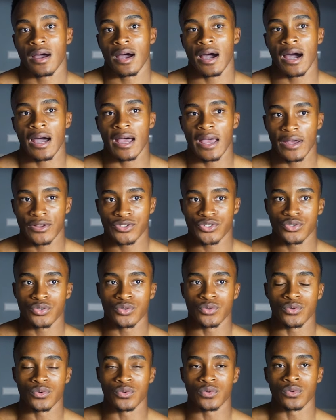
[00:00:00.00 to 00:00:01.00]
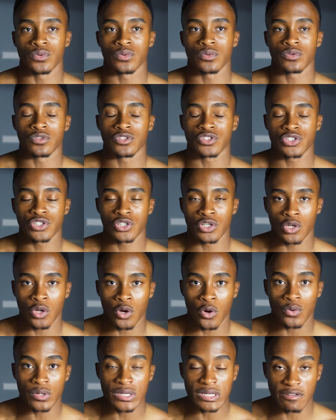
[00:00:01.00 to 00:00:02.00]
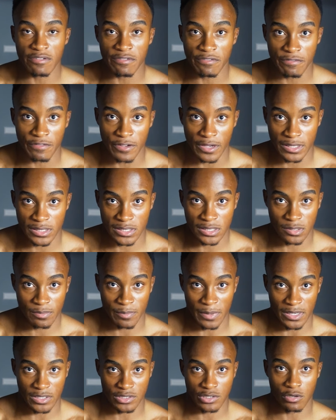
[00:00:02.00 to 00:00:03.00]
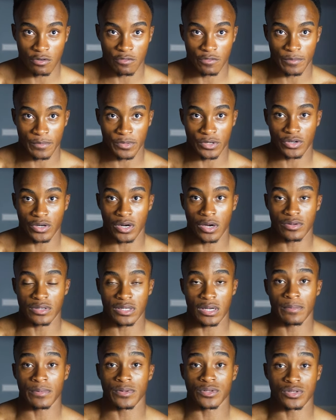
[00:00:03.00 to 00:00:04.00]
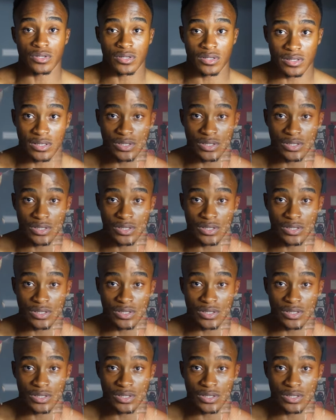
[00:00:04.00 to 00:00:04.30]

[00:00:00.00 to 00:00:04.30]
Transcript: I had to slowly fix myself from the ground up in certain